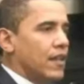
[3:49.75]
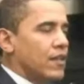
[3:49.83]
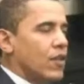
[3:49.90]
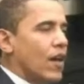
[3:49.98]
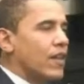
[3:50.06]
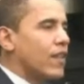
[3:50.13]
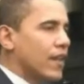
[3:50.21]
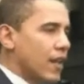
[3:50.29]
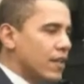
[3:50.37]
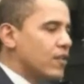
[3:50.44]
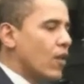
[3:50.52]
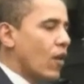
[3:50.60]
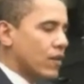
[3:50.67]
so I think I
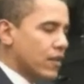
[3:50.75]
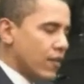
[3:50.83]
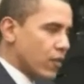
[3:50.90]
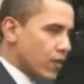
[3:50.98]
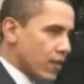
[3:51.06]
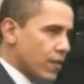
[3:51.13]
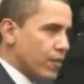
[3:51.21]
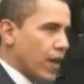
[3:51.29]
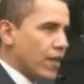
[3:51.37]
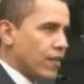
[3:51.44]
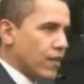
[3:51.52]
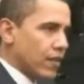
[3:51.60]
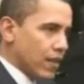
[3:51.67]
talk differently
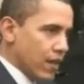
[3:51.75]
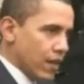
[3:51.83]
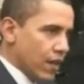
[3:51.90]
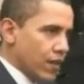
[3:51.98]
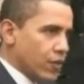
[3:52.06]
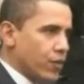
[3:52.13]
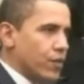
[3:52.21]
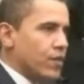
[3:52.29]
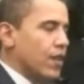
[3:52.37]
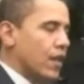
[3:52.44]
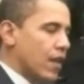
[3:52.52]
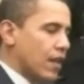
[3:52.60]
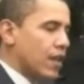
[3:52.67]
about issues,
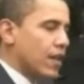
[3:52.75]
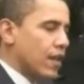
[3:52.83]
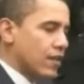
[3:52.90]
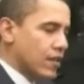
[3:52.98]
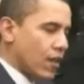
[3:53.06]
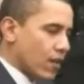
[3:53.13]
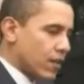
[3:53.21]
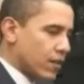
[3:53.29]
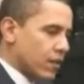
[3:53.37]
and I think I talk